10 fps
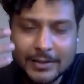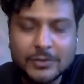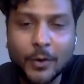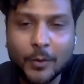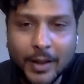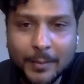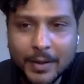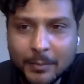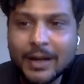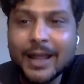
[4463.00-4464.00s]
that's not what I
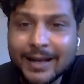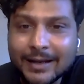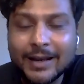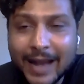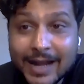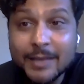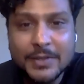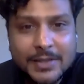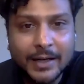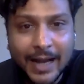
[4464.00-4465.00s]
meant but like ninety
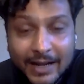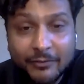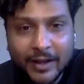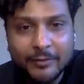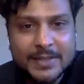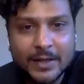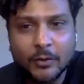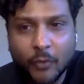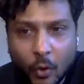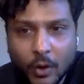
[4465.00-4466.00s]
percent ninety-five
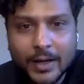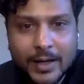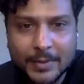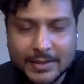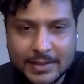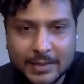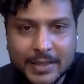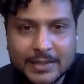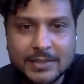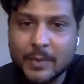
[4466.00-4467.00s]
percent of all India
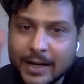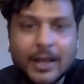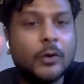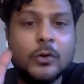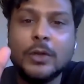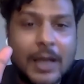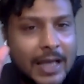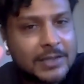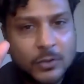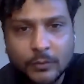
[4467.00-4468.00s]
Pakistan matches went down to the
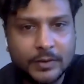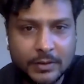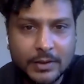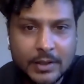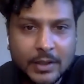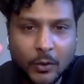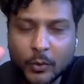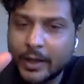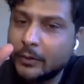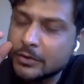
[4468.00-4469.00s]
last over mm.
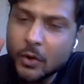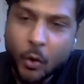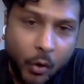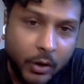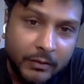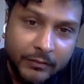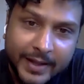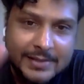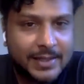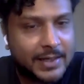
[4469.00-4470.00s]
okay it was
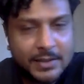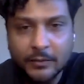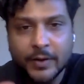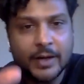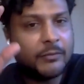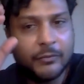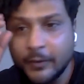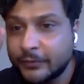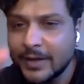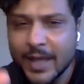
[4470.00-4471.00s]
always tension filled
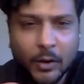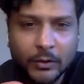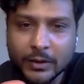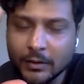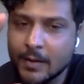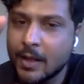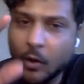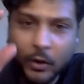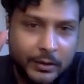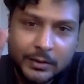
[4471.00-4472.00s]
fifth day on the
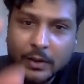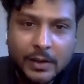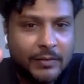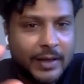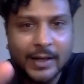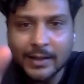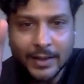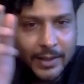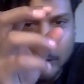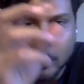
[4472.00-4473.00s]
on a turning
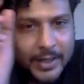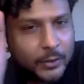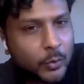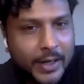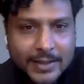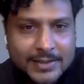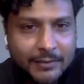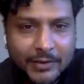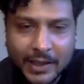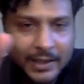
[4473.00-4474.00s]
wicket they need to make two
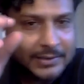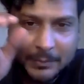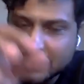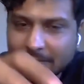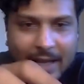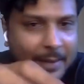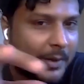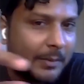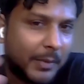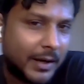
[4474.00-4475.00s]
eighty-seven and something will
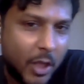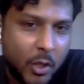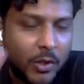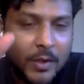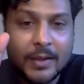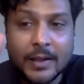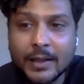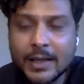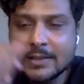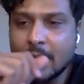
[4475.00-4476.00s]
happen but uh,
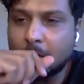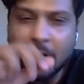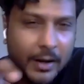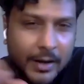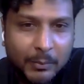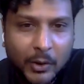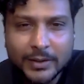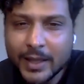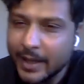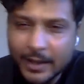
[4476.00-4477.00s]
aisa khadda
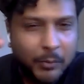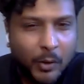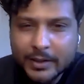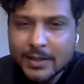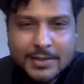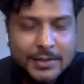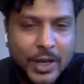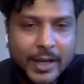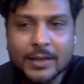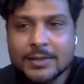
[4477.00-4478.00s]
bahut hai ek ball idhar se
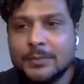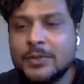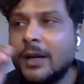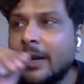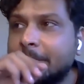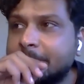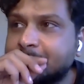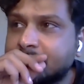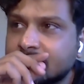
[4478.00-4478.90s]
jayega ye sab chal raha hai